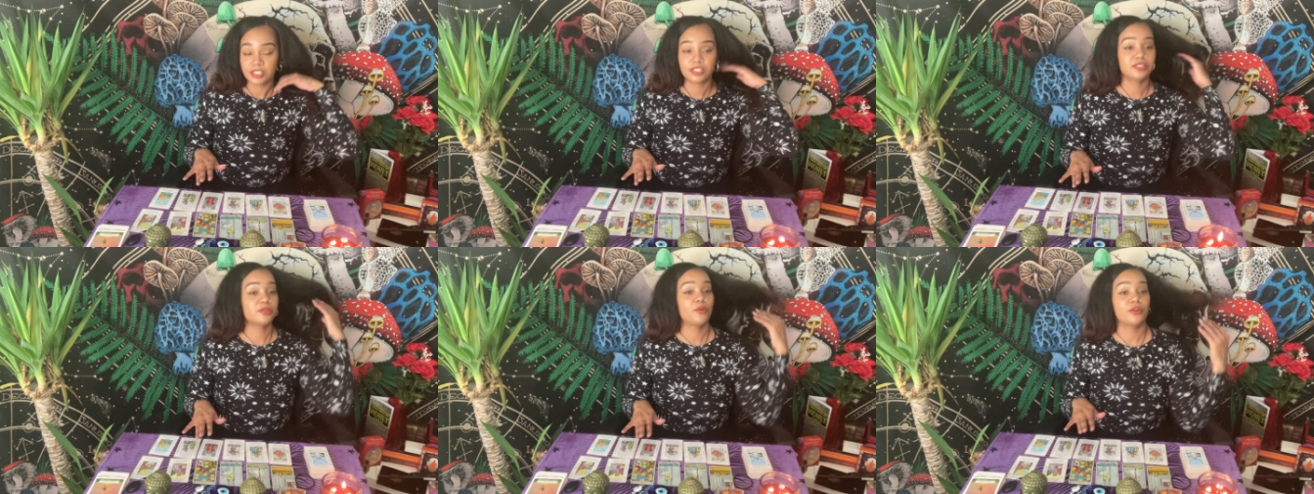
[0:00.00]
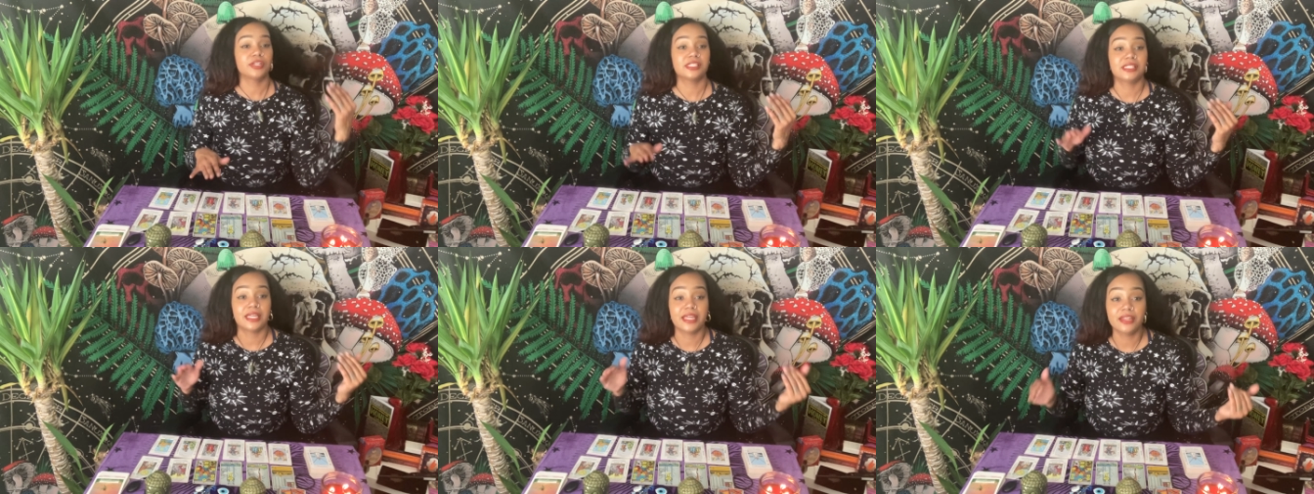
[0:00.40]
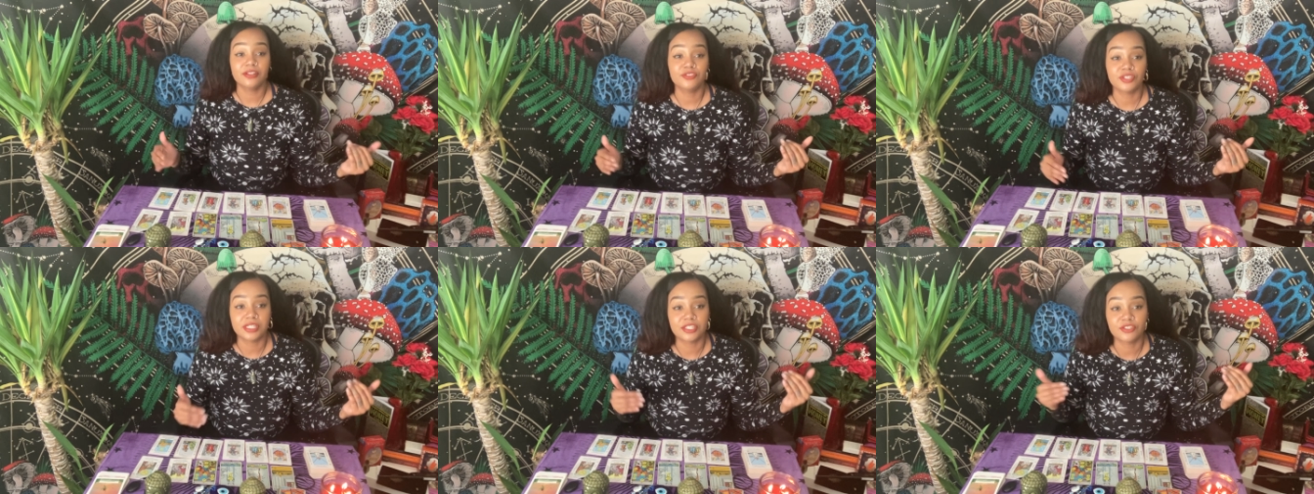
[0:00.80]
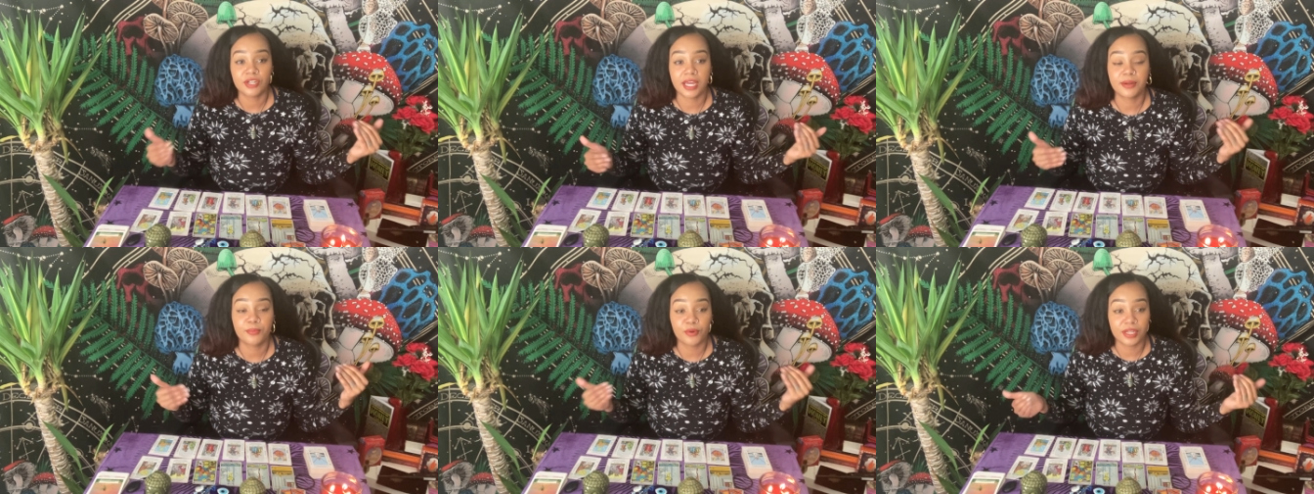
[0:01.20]
source energy is
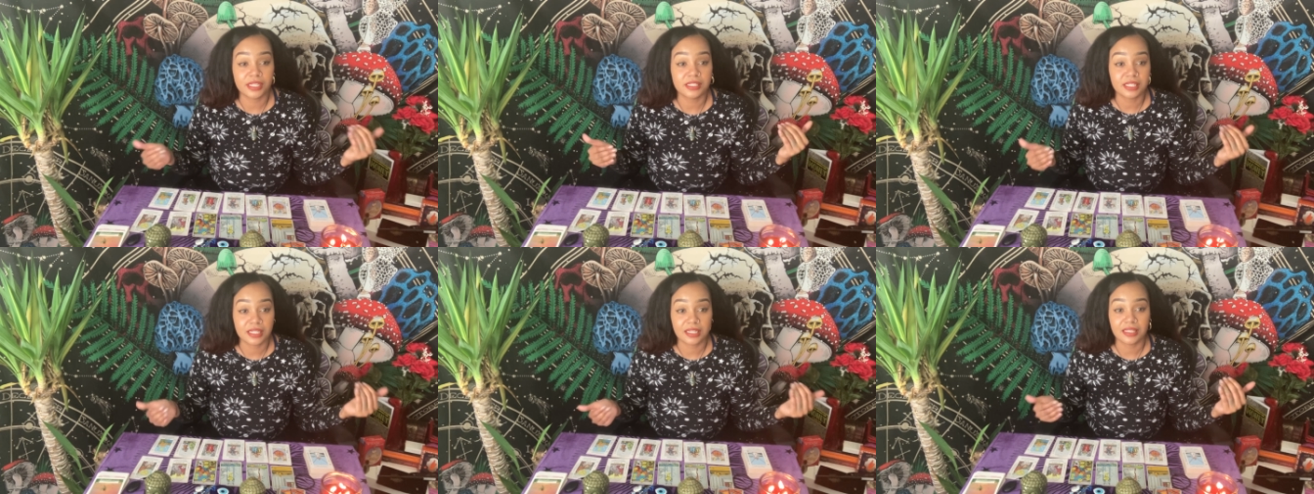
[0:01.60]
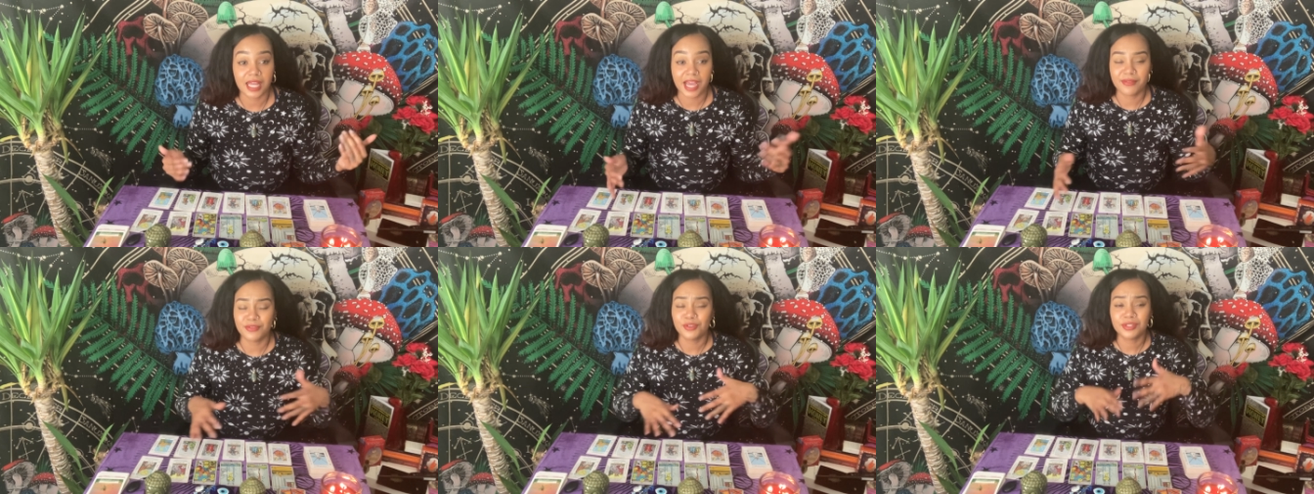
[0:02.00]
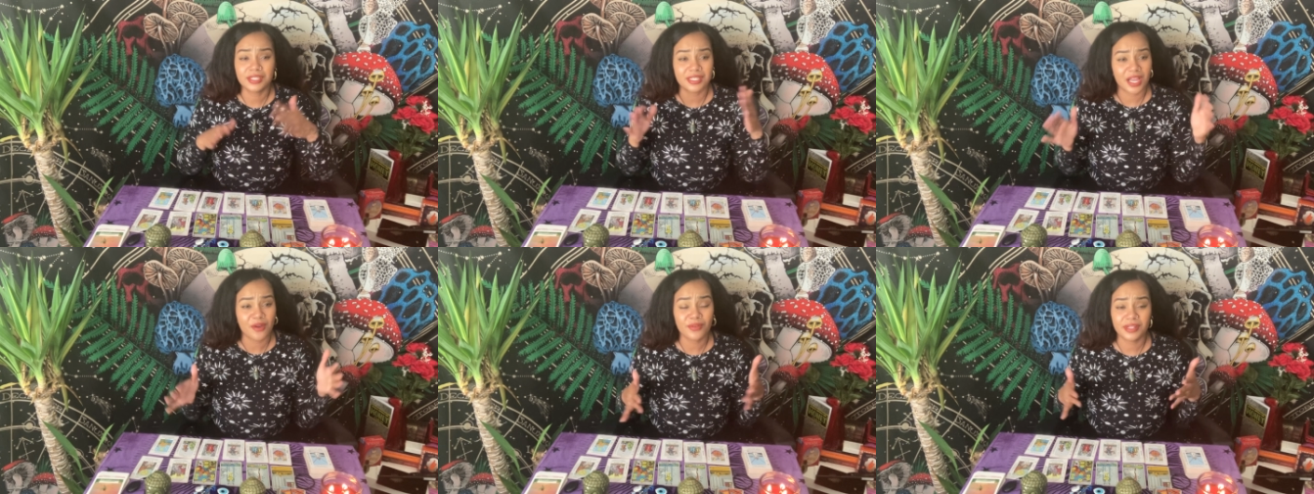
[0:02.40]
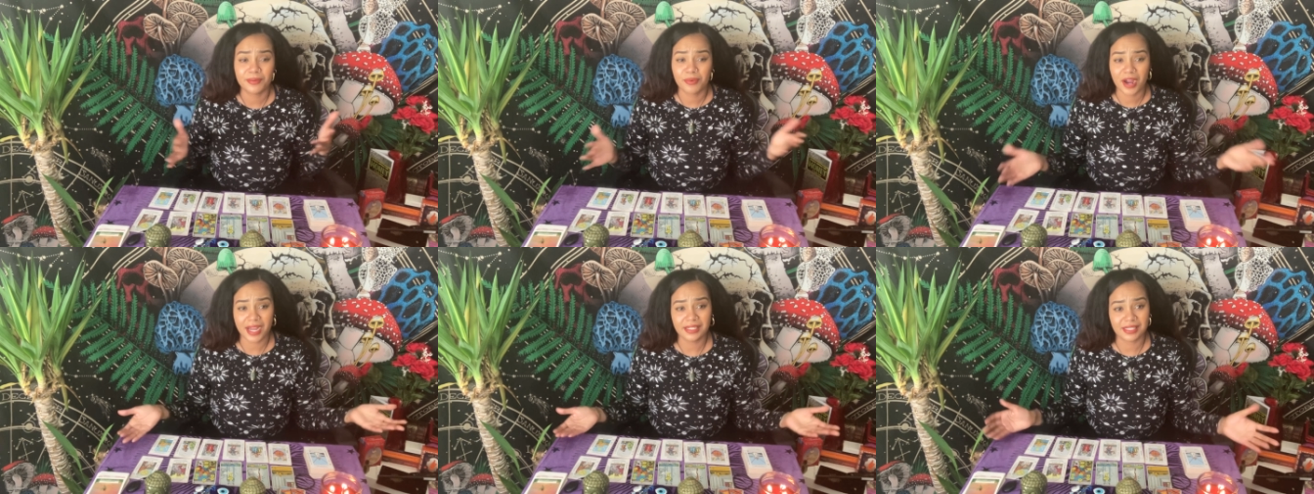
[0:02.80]
trying to bring into your life, you're slowing the
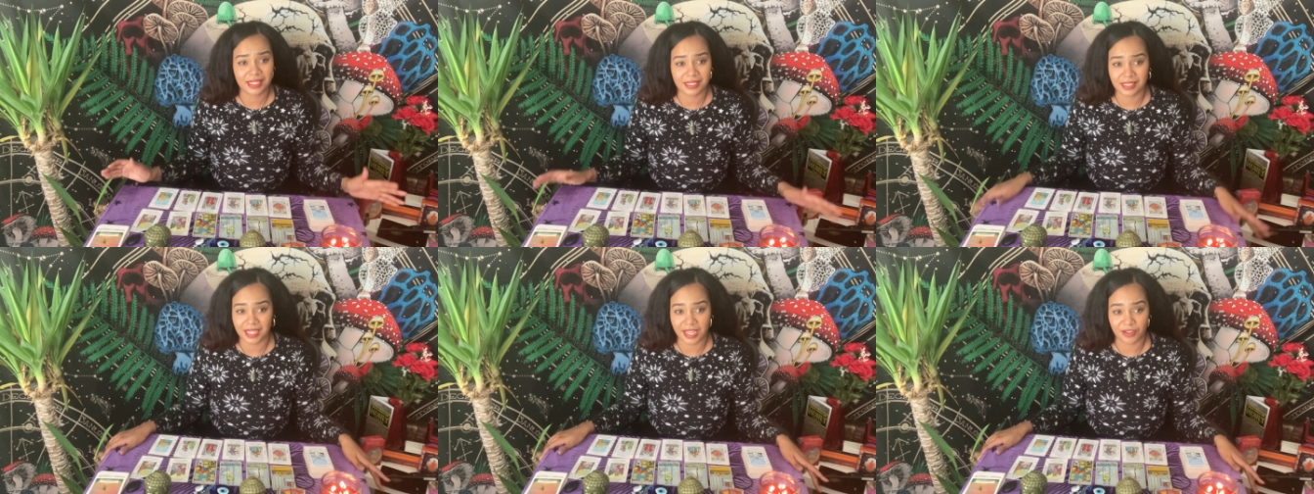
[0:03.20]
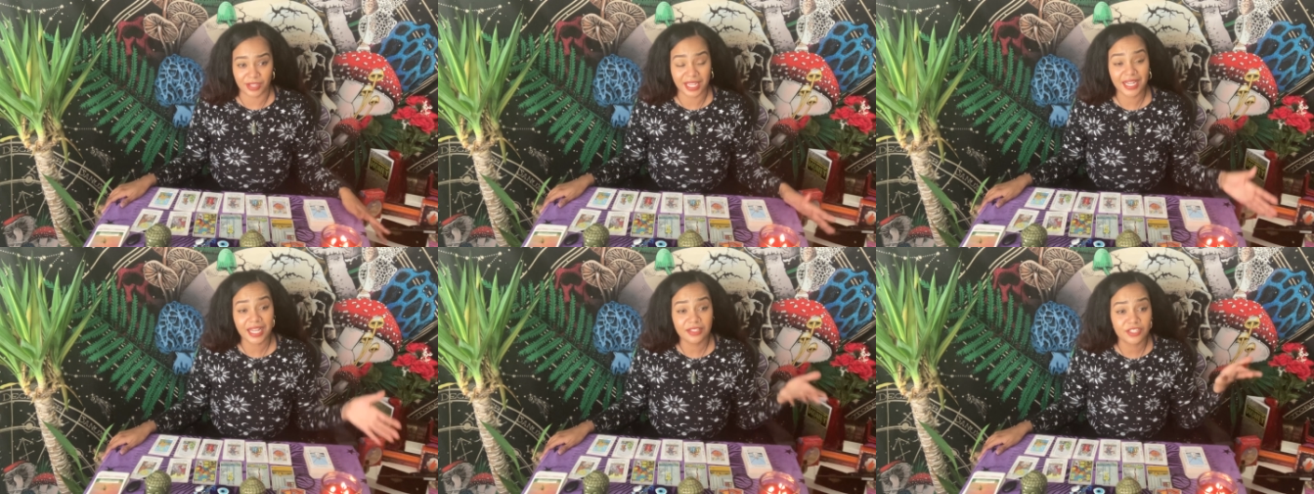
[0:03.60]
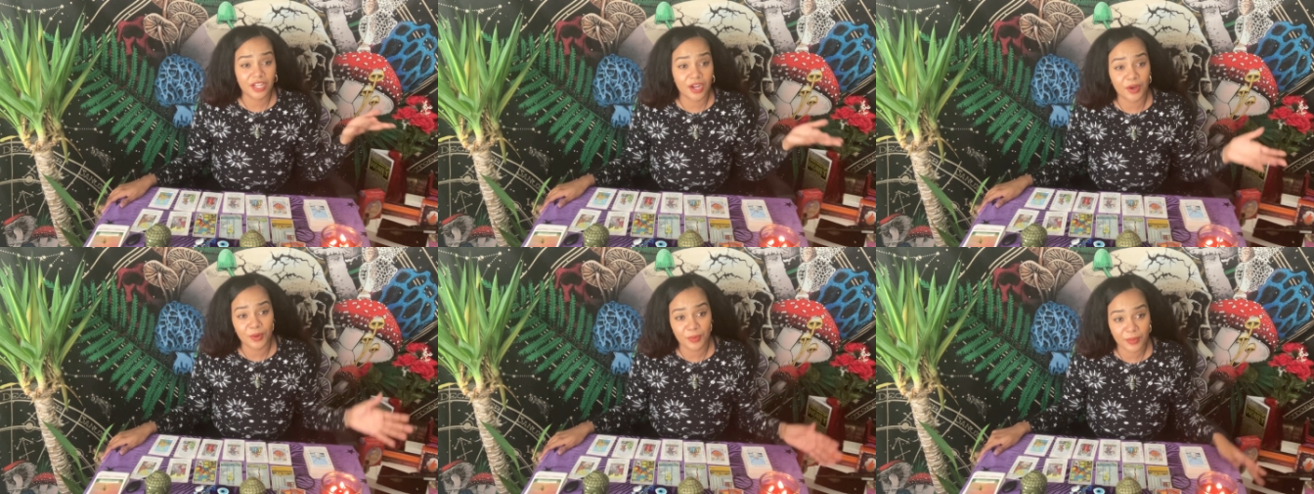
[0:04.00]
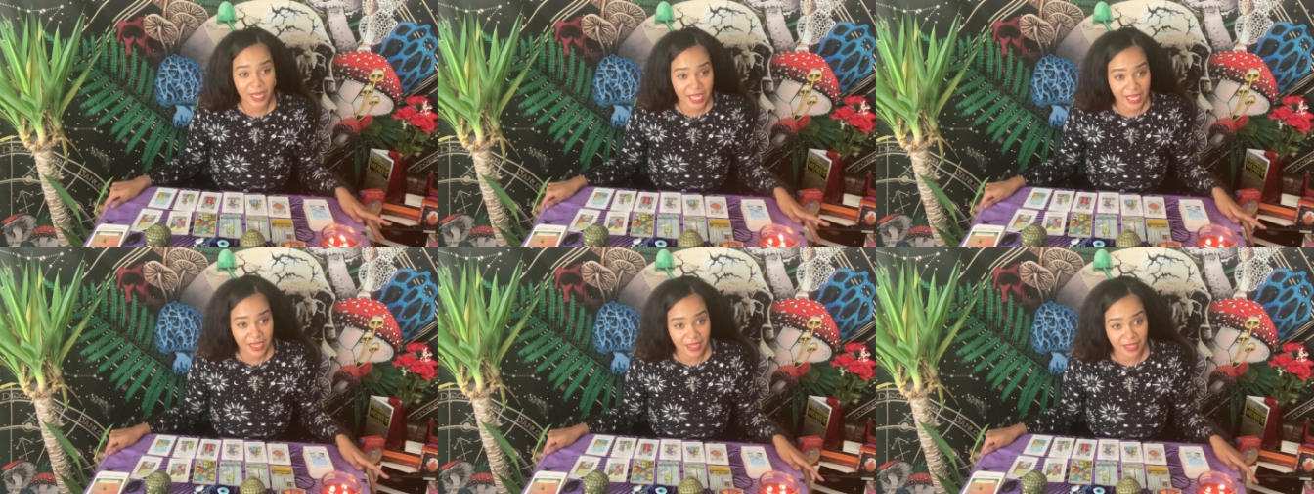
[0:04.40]
process down. Get out your own
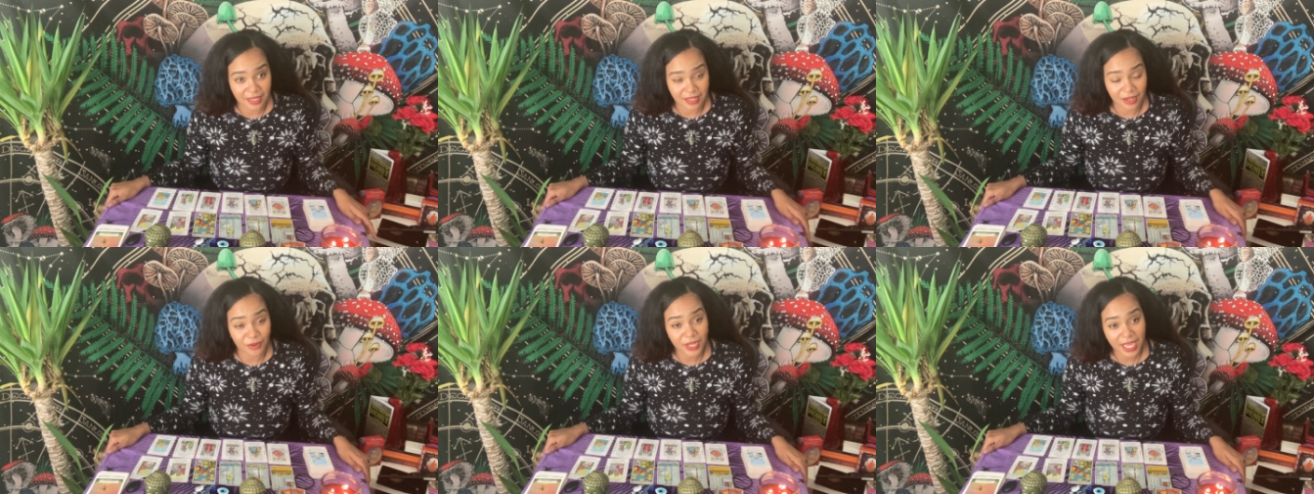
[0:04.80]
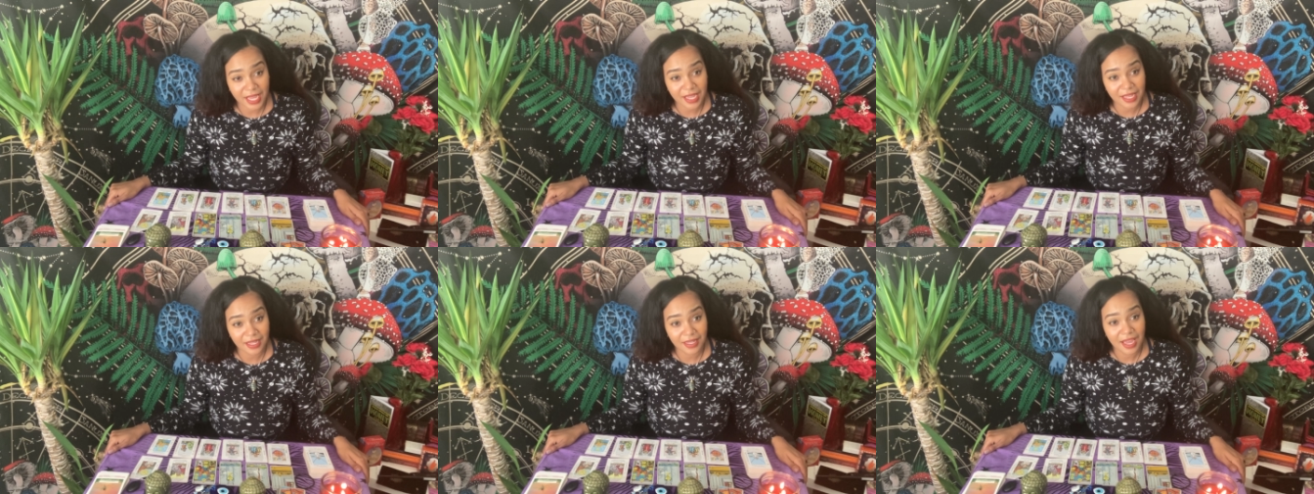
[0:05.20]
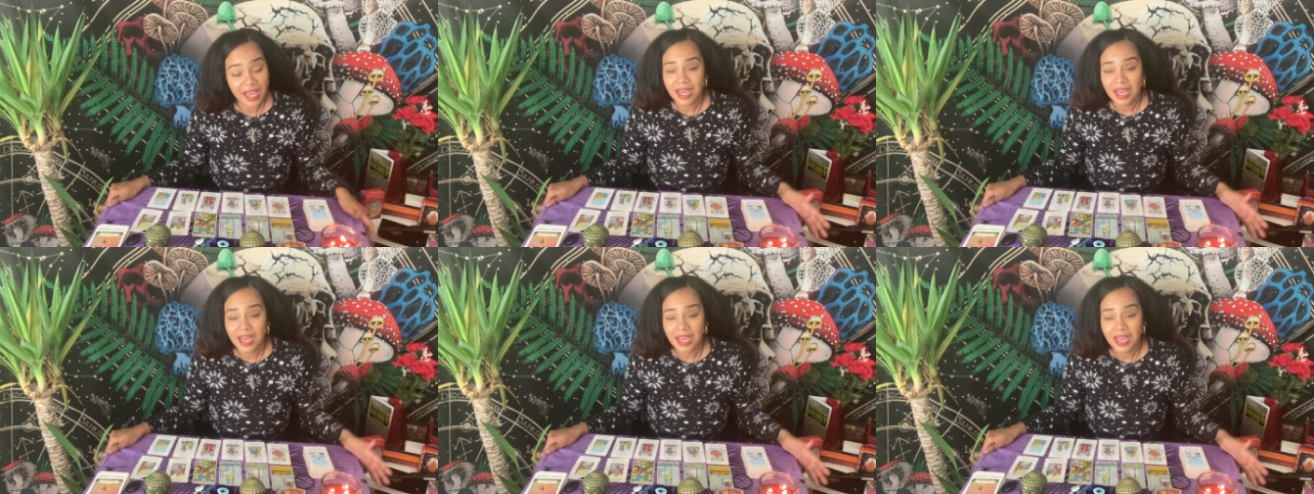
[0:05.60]
way, okay?